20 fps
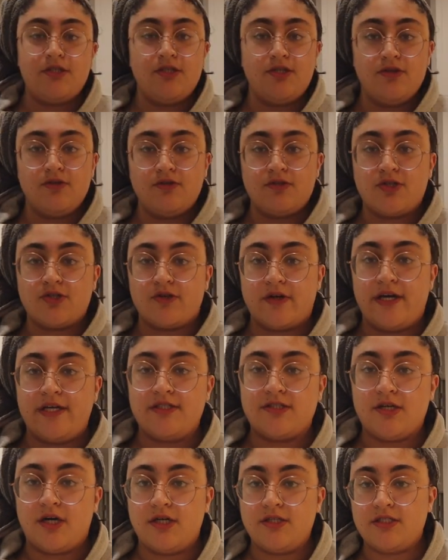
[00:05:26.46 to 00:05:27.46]
new
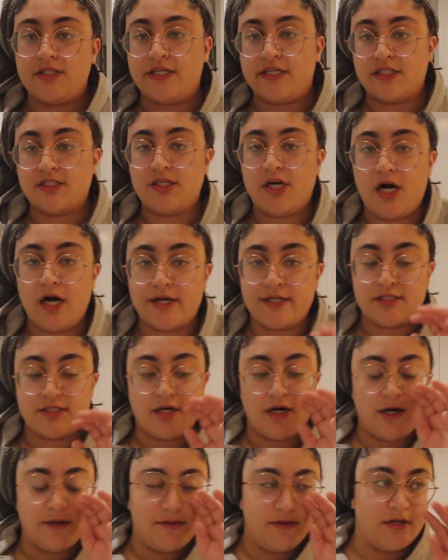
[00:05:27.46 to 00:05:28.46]
trend on TikTok. It's
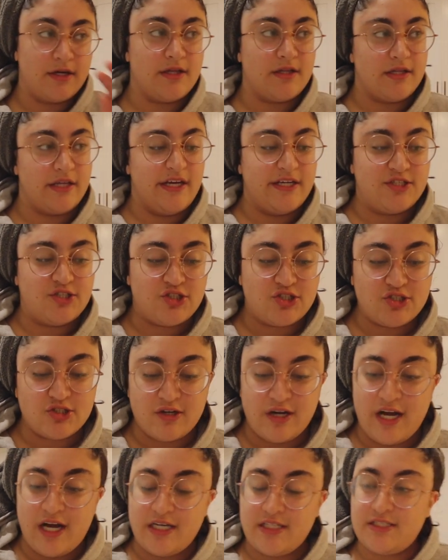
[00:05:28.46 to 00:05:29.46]
called the glitch
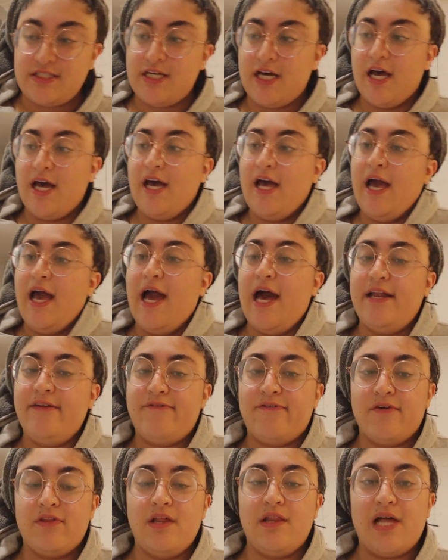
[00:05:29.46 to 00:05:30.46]
trend.
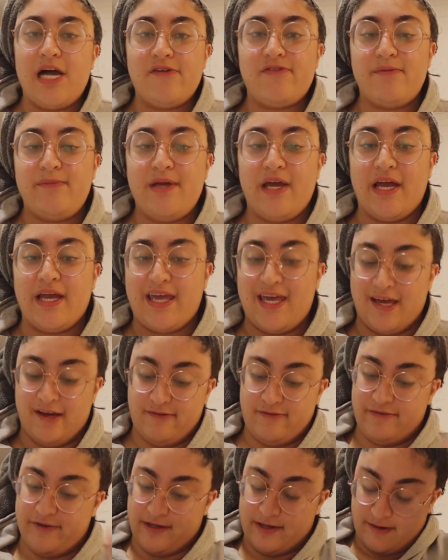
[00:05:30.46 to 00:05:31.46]
And for the life of me, I
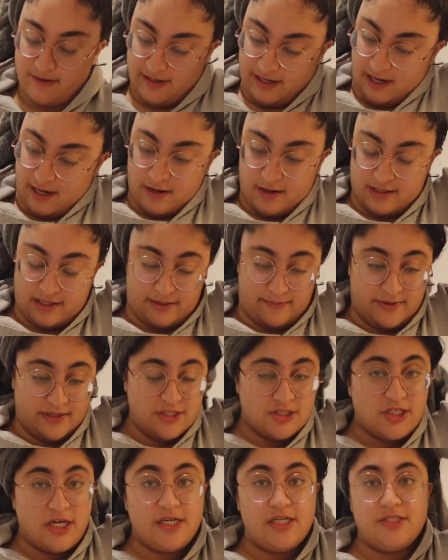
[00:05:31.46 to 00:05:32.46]
can't figure it out. And I'm
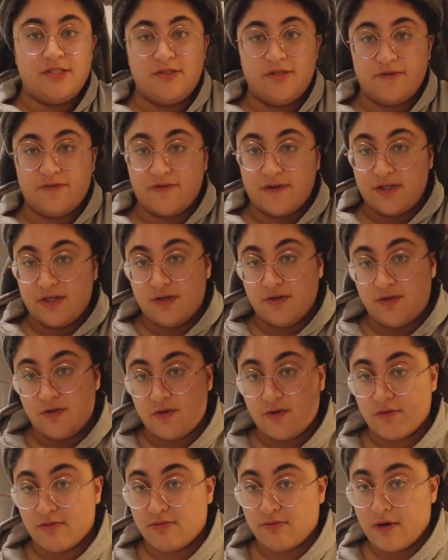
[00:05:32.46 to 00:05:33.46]
gonna try to do it for
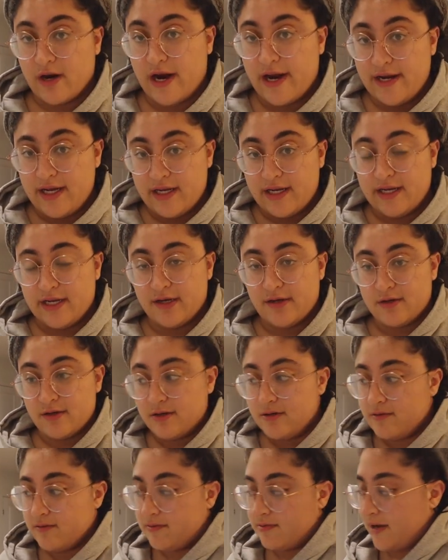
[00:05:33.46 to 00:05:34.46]
you right
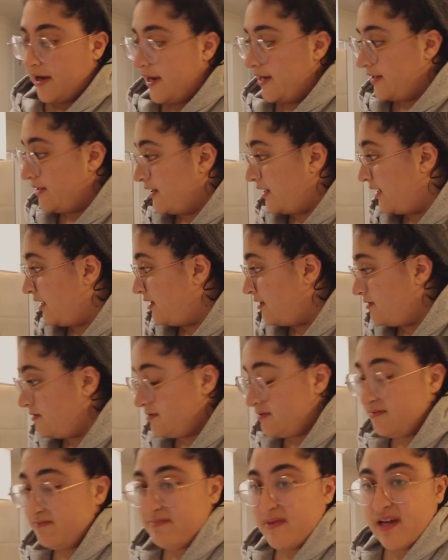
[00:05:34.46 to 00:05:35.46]
here, right
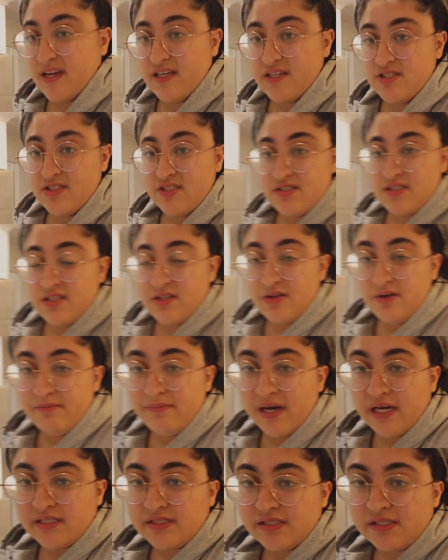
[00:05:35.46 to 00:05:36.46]
now. My kitchen's a little
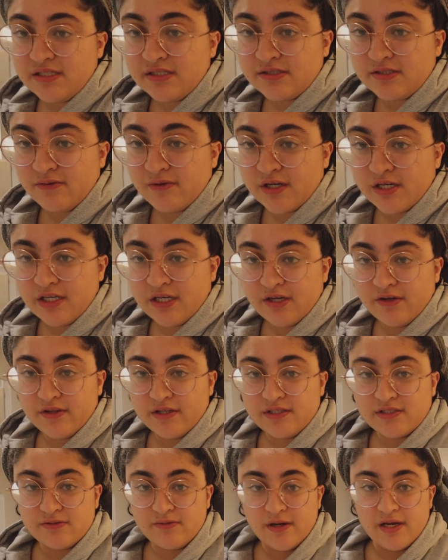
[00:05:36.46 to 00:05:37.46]
messy, so we're gonna go this